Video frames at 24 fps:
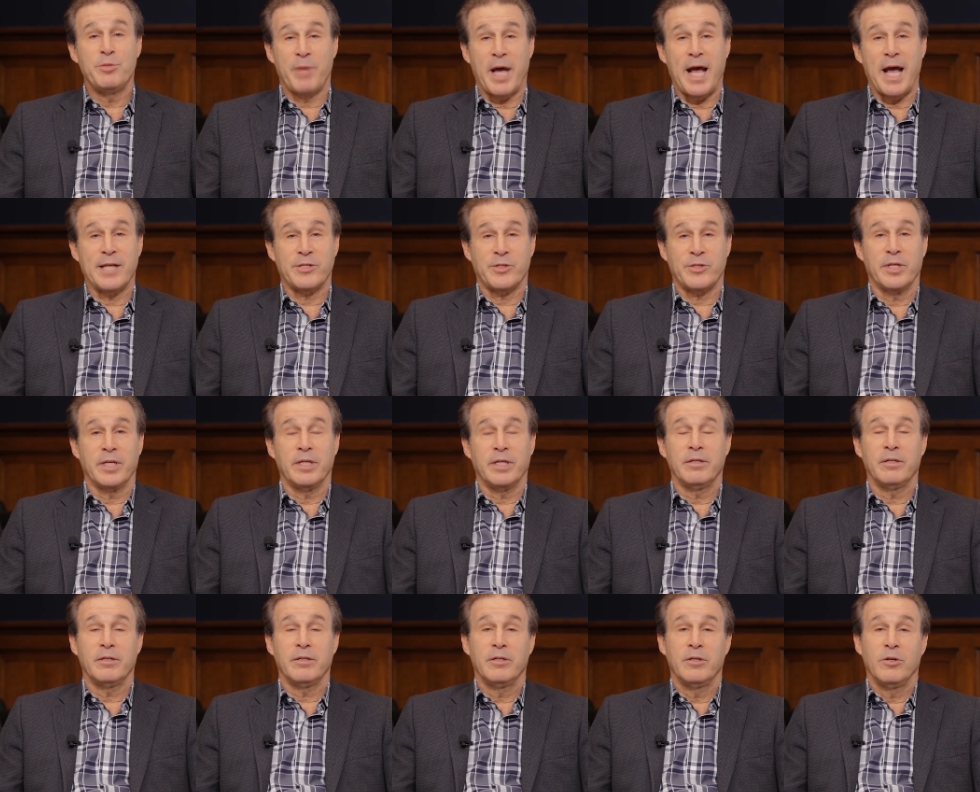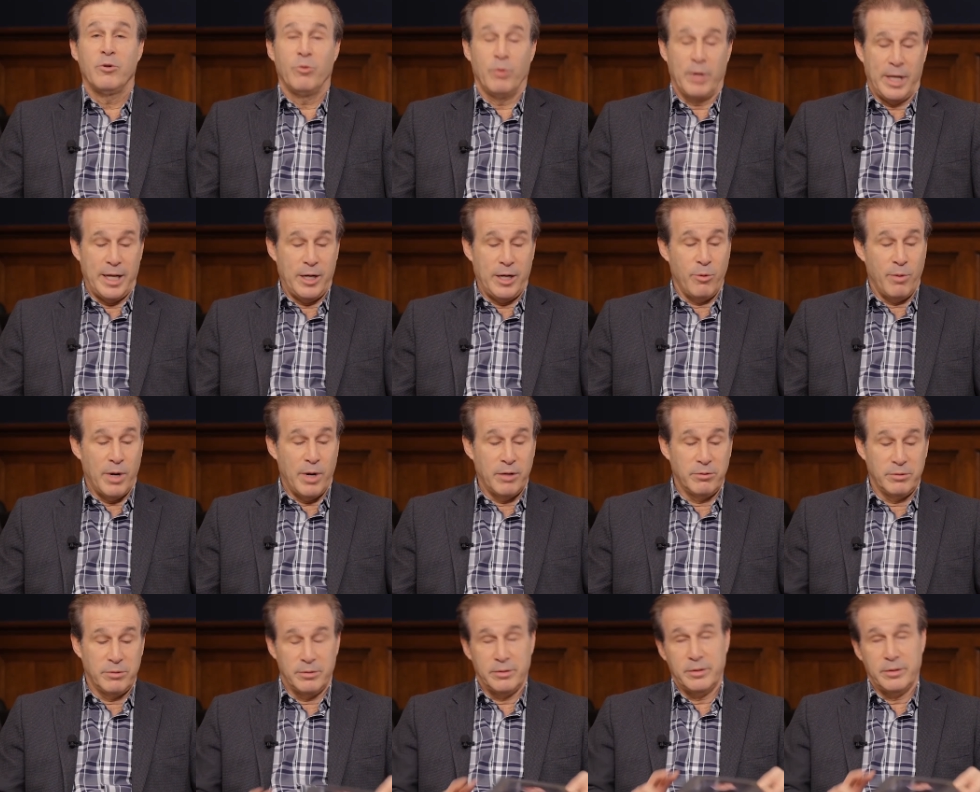passing, when I go
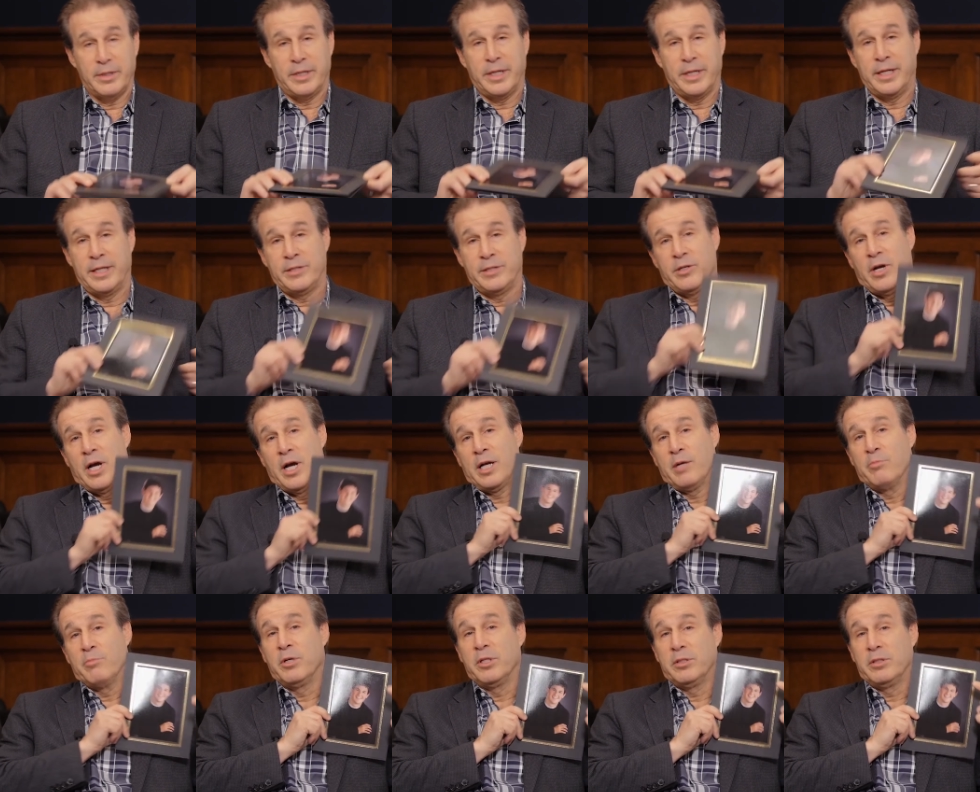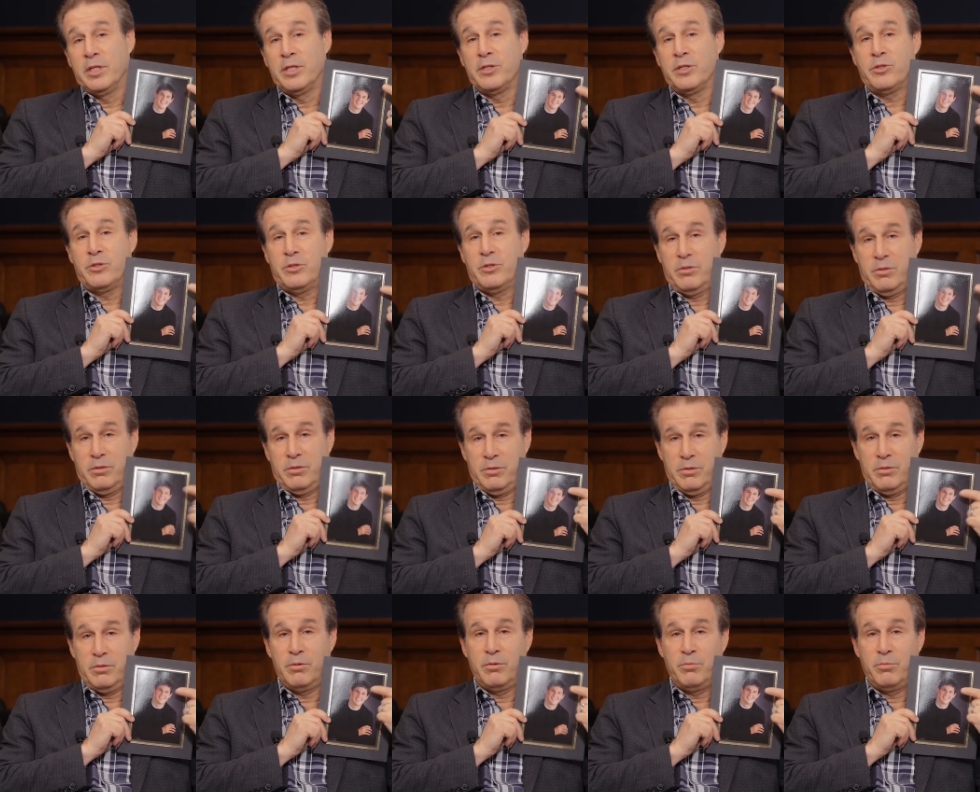out and I talk about this
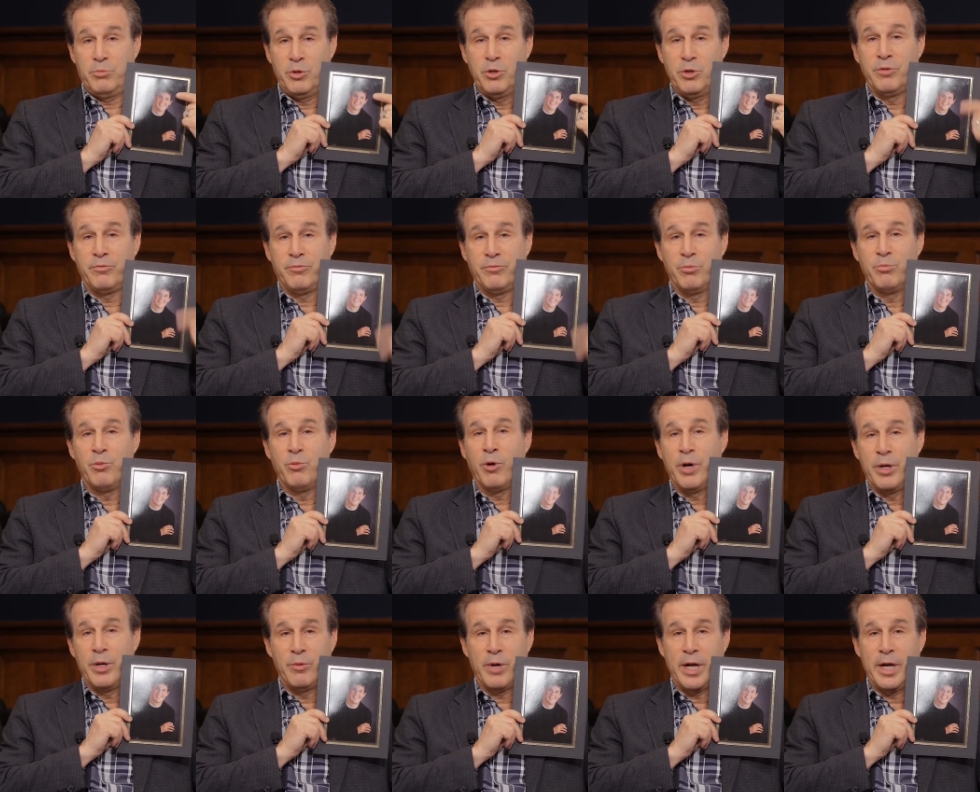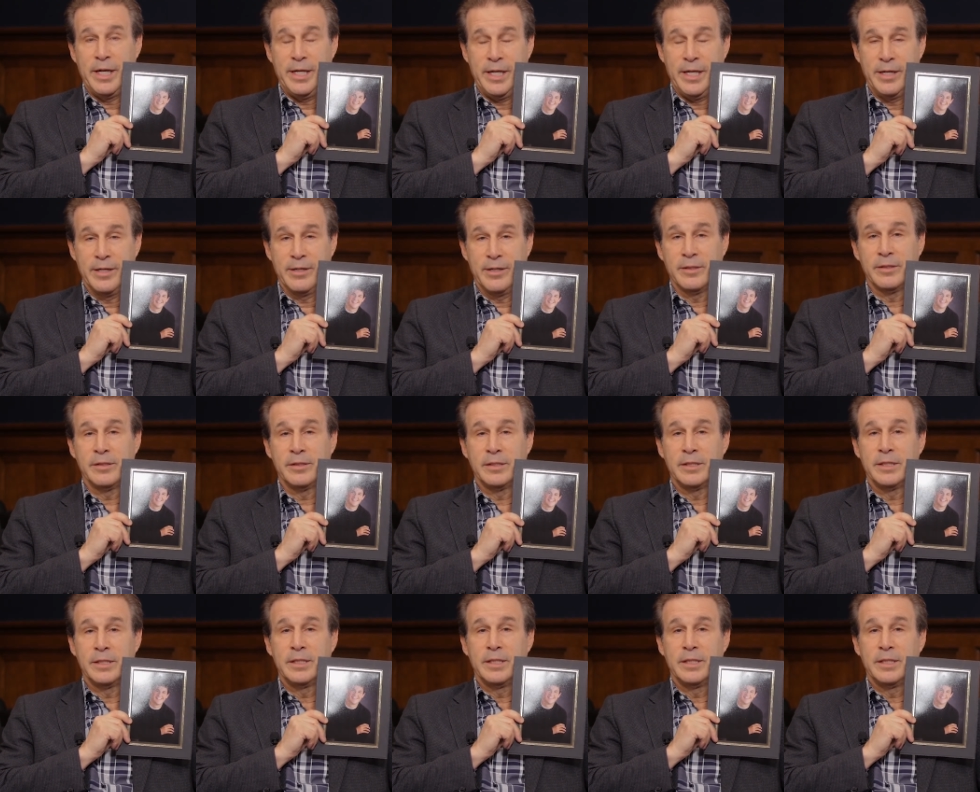beautiful boy right here,